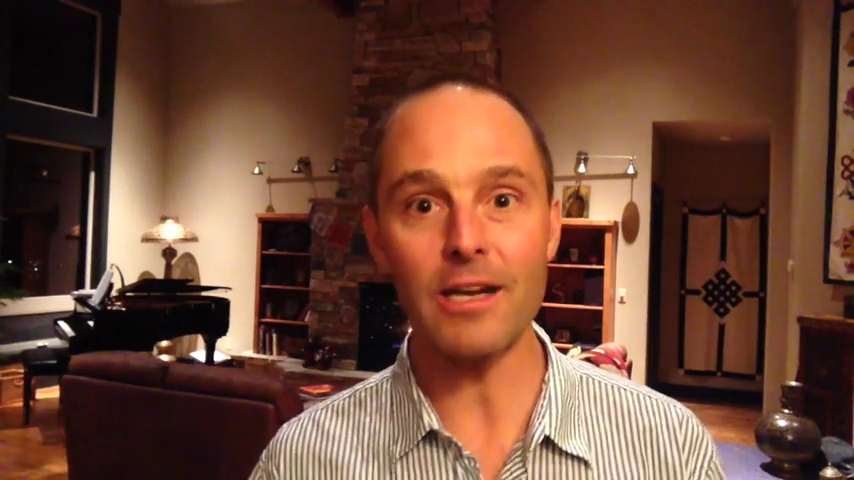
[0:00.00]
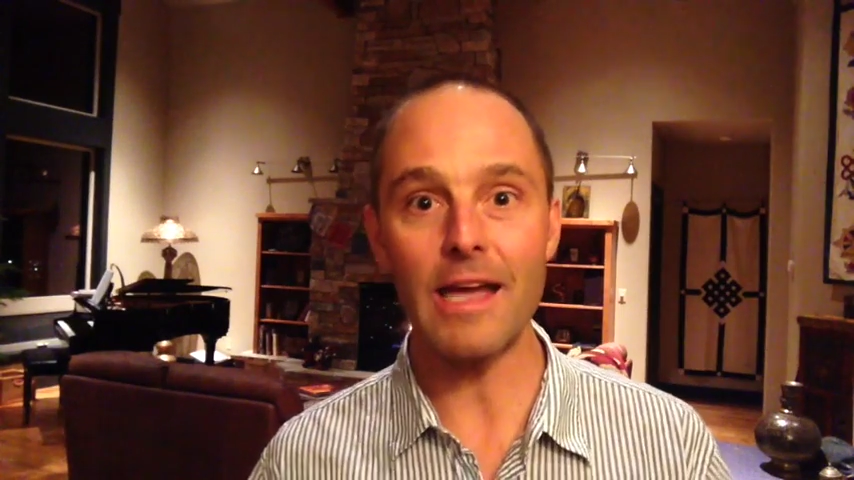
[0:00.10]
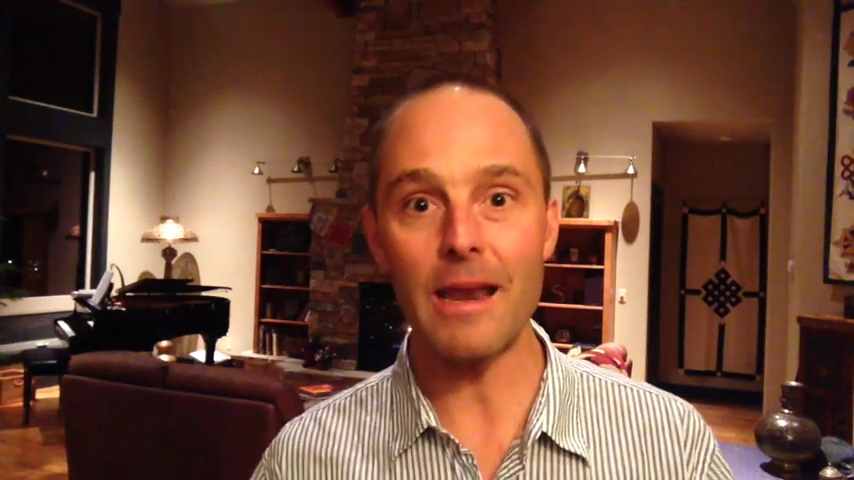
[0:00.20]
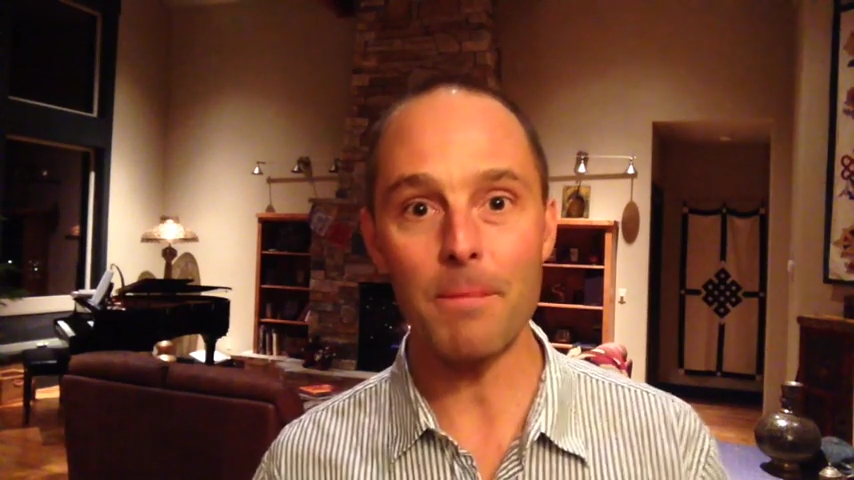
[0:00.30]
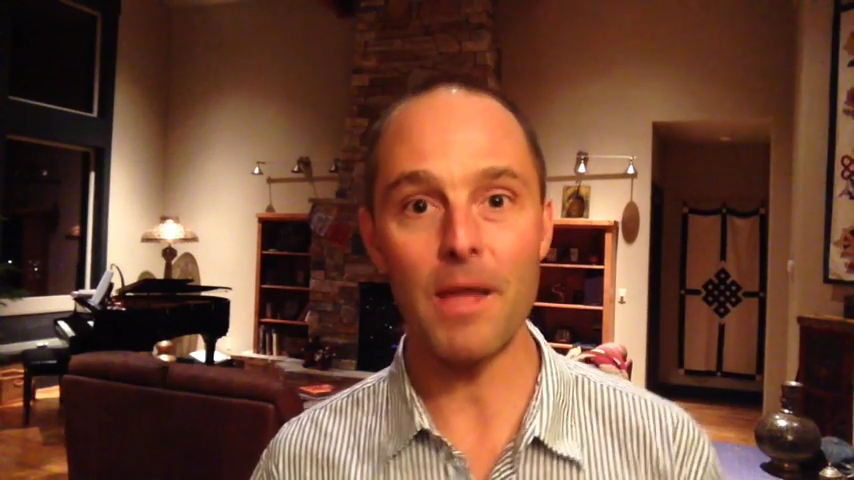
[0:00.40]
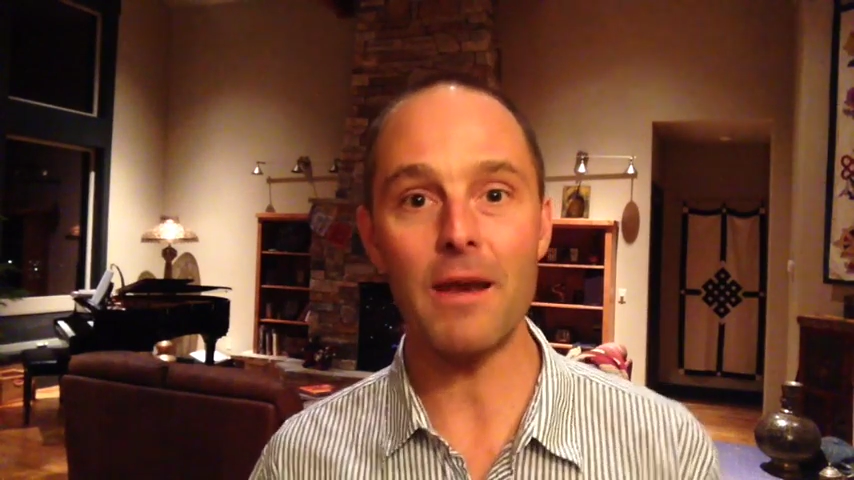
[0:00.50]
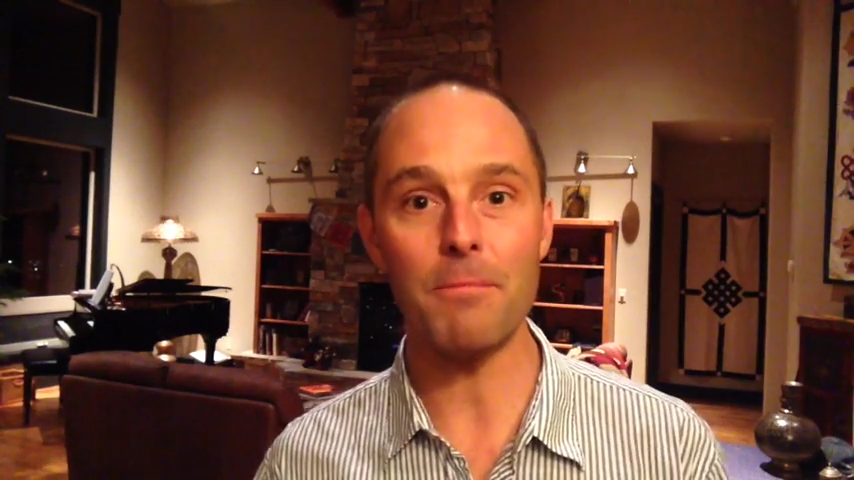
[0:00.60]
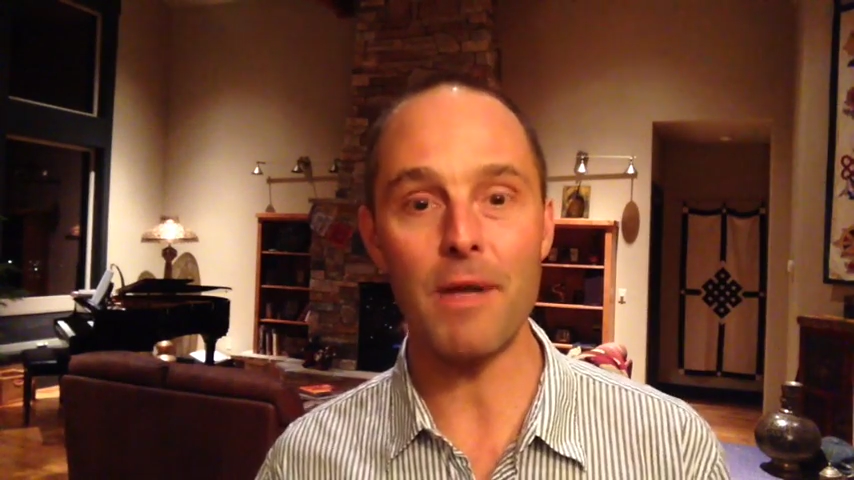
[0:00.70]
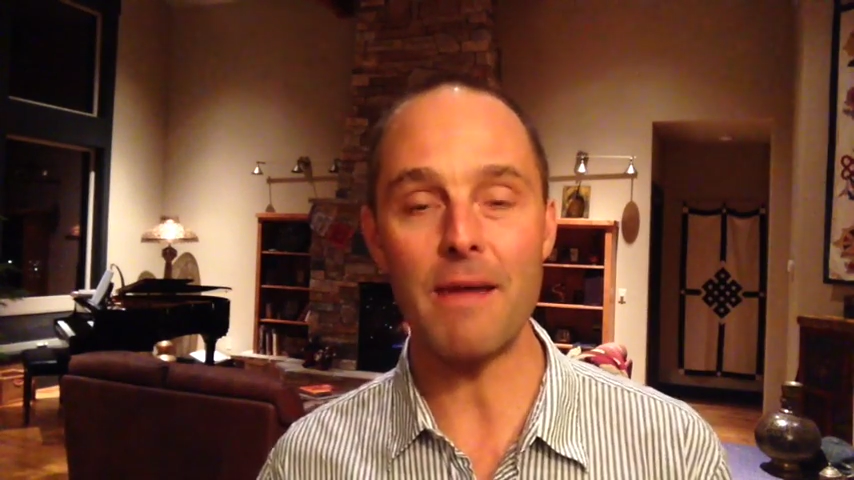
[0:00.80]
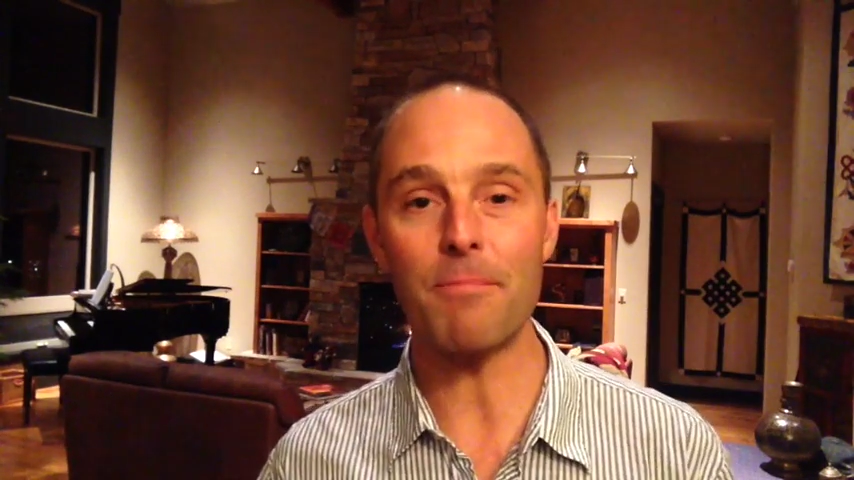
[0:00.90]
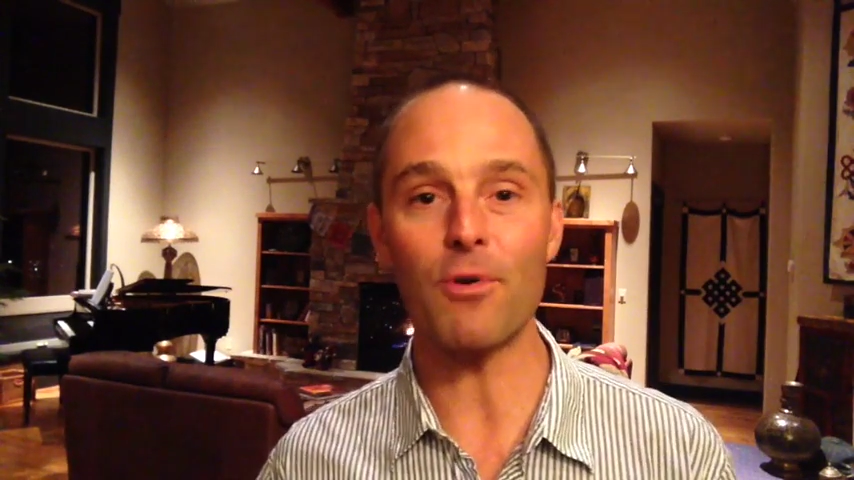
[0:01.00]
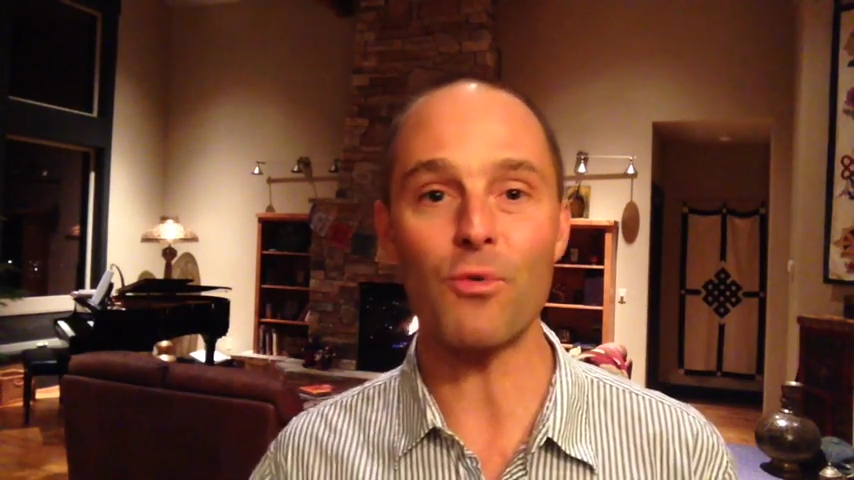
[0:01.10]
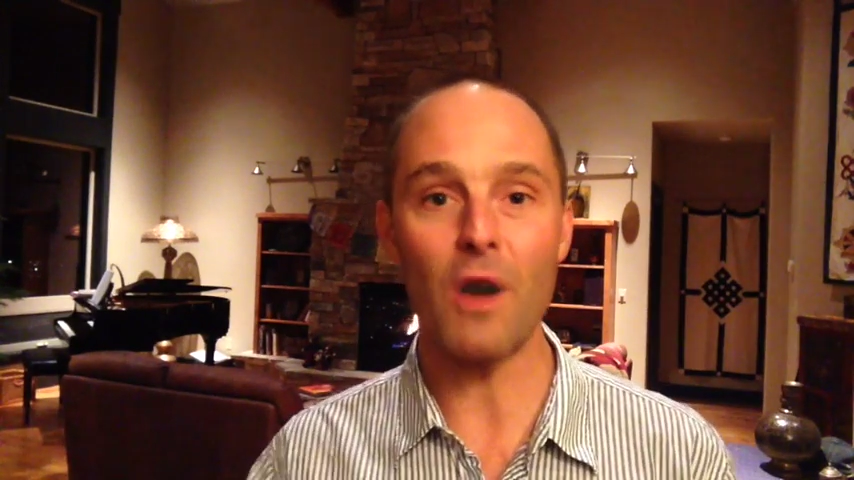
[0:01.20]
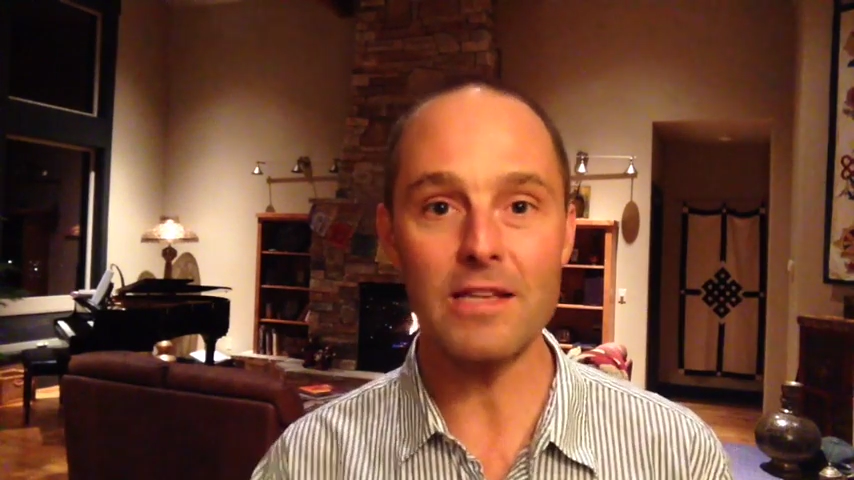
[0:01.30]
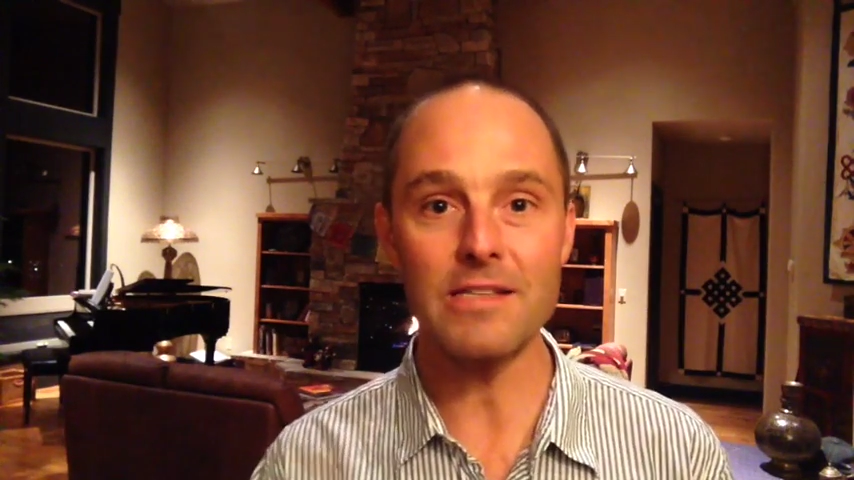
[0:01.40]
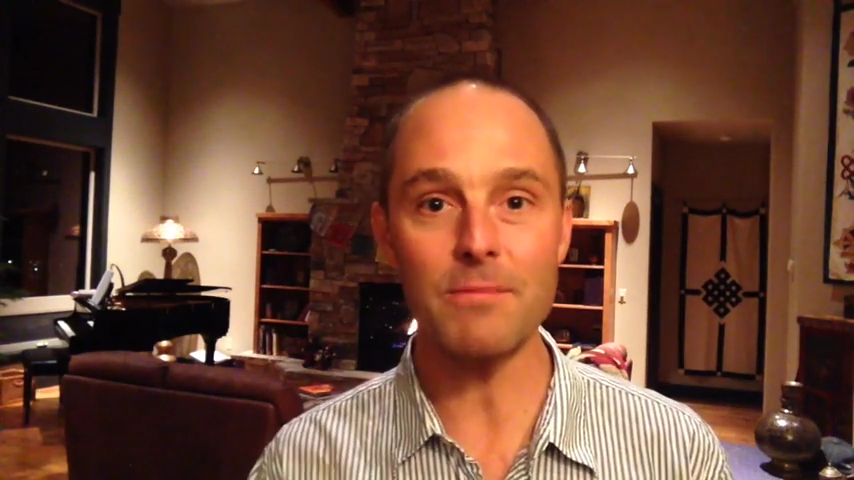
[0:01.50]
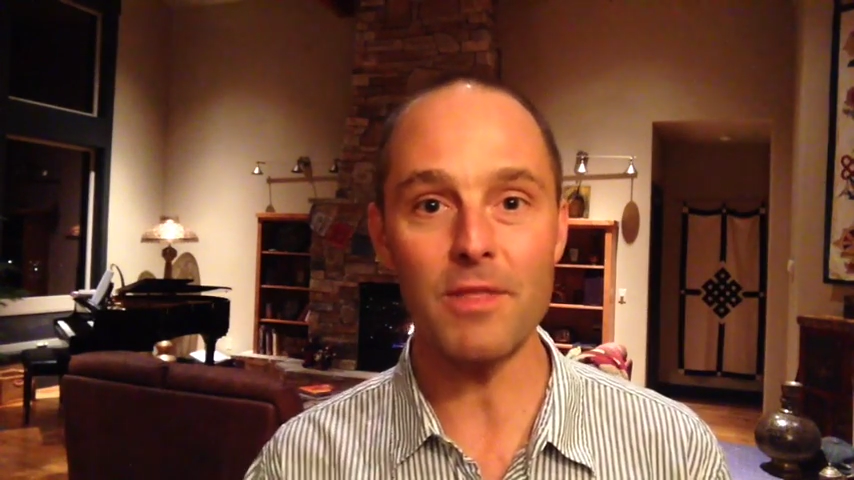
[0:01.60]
get a pen and paper, write some